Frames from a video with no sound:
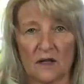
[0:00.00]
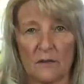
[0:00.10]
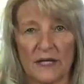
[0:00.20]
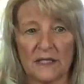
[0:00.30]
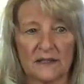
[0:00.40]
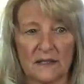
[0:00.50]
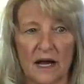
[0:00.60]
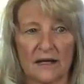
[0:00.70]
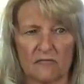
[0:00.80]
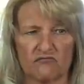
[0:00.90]
I mean, it's
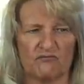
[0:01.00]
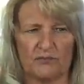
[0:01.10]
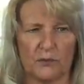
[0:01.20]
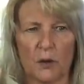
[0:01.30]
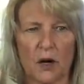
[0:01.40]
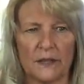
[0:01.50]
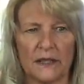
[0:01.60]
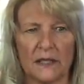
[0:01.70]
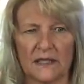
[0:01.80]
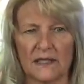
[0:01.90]
like
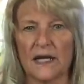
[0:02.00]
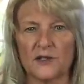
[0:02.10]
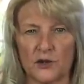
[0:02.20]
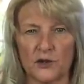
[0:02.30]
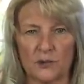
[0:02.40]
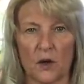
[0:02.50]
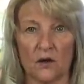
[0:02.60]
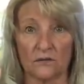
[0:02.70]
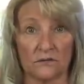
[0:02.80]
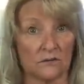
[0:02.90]
probably a size too
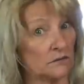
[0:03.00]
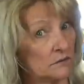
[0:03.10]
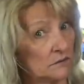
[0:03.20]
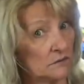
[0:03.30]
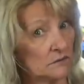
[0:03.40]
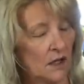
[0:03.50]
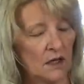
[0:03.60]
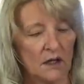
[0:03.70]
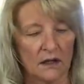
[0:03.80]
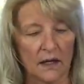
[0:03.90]
small.
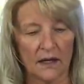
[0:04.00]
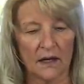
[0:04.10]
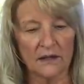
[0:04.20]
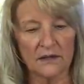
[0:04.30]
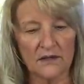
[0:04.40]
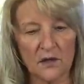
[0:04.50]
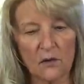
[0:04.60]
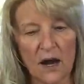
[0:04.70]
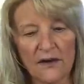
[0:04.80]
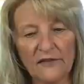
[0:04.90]
And
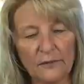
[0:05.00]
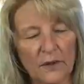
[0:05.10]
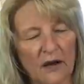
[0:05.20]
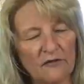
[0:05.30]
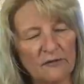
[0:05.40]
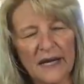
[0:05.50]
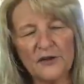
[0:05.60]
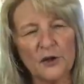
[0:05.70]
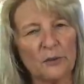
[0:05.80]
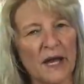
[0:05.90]
so I've I've made
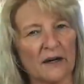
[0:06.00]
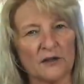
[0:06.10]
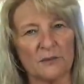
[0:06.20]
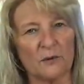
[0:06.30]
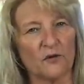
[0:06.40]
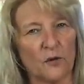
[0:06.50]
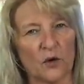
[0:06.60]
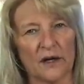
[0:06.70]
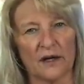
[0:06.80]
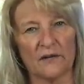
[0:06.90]
their patterns
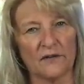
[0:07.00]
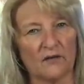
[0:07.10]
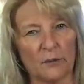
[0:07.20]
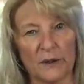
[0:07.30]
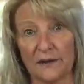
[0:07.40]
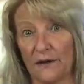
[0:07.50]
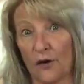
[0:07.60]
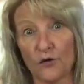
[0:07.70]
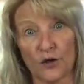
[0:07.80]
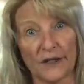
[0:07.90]
before, and I've never been
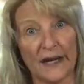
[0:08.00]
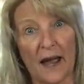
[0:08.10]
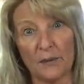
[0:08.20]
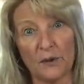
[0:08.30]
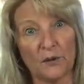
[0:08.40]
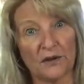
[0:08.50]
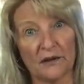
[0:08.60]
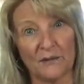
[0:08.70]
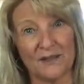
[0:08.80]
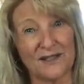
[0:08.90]
overly happy with
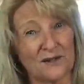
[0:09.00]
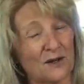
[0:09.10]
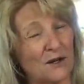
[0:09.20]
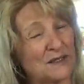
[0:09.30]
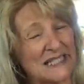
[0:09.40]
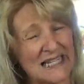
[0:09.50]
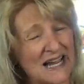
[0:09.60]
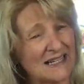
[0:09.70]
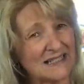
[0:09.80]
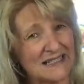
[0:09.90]
them, and so I'm
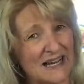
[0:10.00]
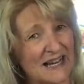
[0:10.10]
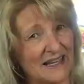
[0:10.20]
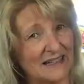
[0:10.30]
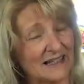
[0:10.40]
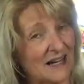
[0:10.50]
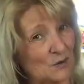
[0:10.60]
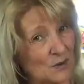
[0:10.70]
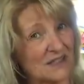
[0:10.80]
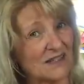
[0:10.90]
sad to say that that
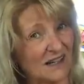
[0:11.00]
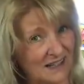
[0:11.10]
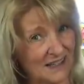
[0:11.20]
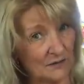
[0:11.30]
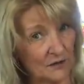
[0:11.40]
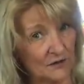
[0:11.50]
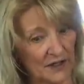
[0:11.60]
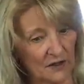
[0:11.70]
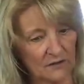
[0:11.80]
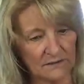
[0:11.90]
was kind of a
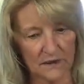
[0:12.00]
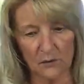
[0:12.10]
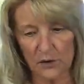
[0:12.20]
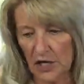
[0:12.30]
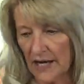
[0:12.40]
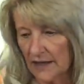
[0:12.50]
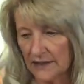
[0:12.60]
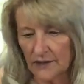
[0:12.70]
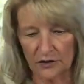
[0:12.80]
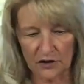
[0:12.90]
fail. I wish I had it
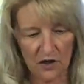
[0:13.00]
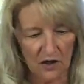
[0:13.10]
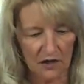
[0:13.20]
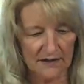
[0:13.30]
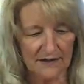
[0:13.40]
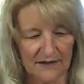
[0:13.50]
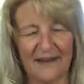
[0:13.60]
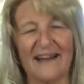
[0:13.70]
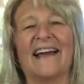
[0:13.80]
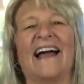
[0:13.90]
here to toss.
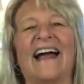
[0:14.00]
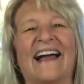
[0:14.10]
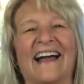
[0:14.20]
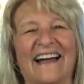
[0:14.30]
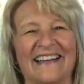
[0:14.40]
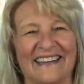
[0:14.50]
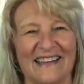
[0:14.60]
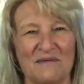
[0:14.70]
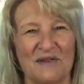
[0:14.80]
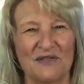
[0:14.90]

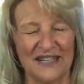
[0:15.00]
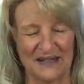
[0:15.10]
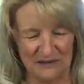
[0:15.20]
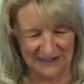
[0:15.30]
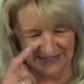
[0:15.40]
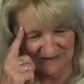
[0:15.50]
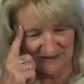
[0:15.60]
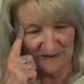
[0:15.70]
That'd be funny, wouldn't it?